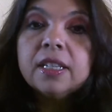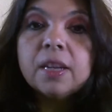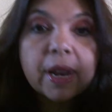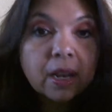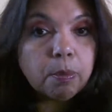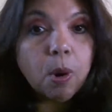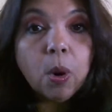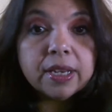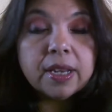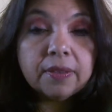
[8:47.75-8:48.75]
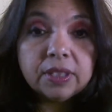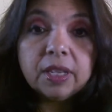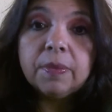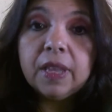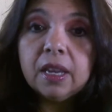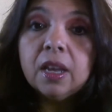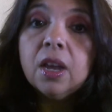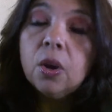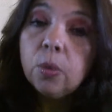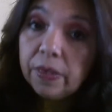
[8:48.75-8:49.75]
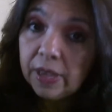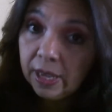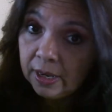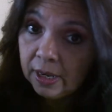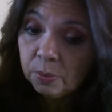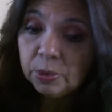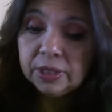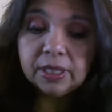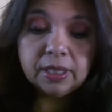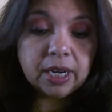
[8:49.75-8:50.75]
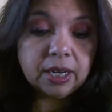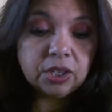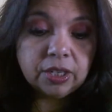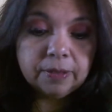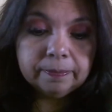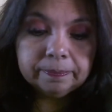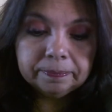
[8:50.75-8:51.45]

to make a point of something within the presentation.